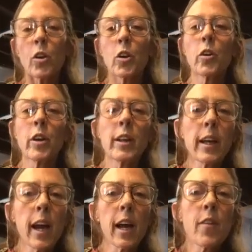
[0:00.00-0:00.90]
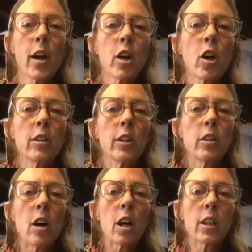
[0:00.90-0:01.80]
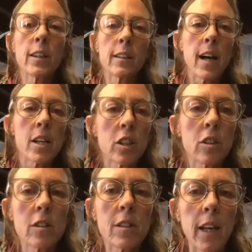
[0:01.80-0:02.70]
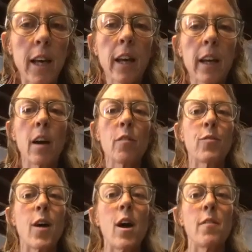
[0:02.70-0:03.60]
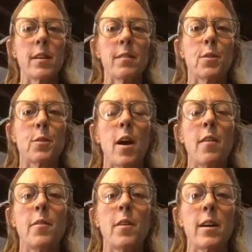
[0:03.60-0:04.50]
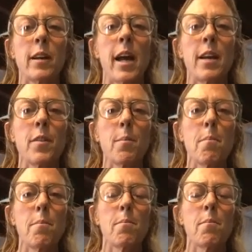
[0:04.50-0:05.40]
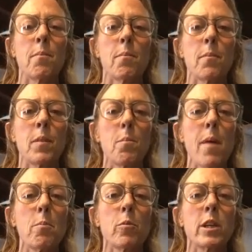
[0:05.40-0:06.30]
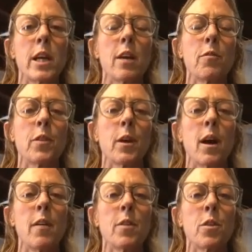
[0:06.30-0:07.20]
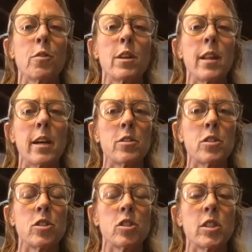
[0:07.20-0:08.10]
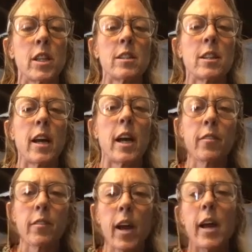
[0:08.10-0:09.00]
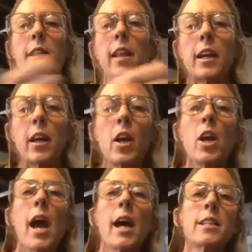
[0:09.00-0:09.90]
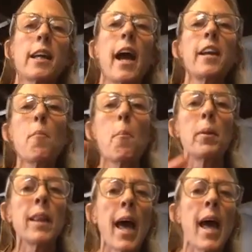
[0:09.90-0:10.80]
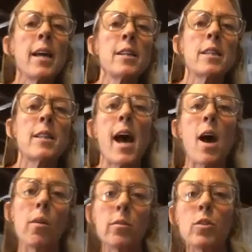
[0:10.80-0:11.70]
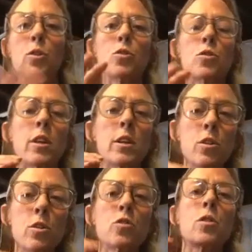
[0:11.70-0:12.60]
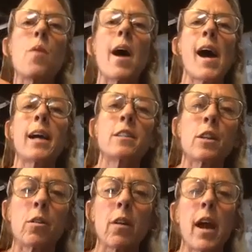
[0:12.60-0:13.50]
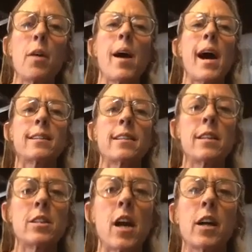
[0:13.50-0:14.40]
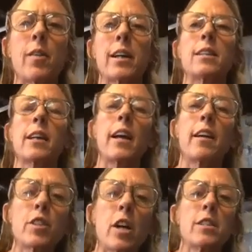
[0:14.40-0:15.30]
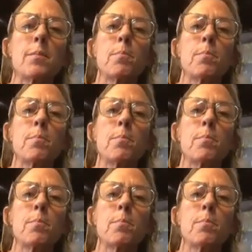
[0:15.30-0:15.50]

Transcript: You're going like kind of on a little archaeological dig of the kind of the memory of the three layers you just did, to kind of like, and to kind of blend that the neutral wax, the gray wax, and the dark wax, to kind of start to